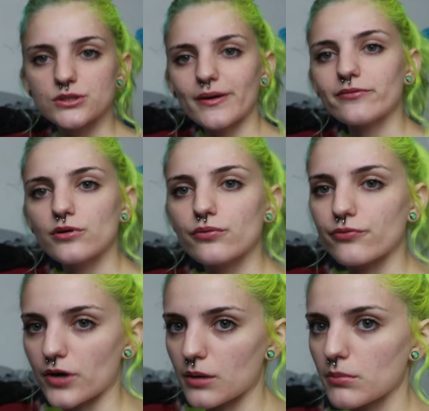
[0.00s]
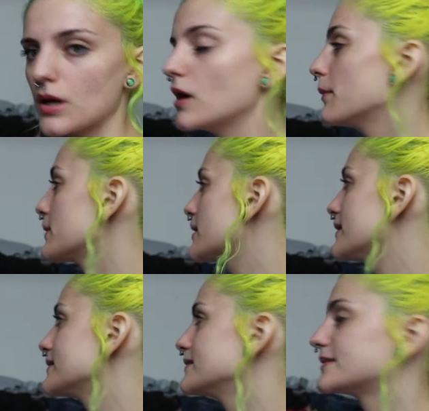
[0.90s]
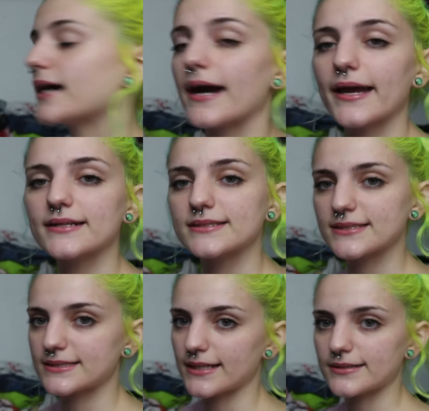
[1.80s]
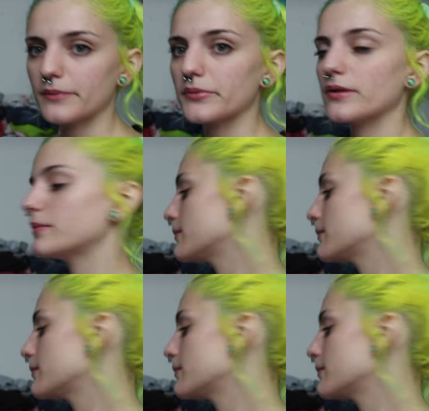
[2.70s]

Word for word: So we have a new frame because I had to stand up a little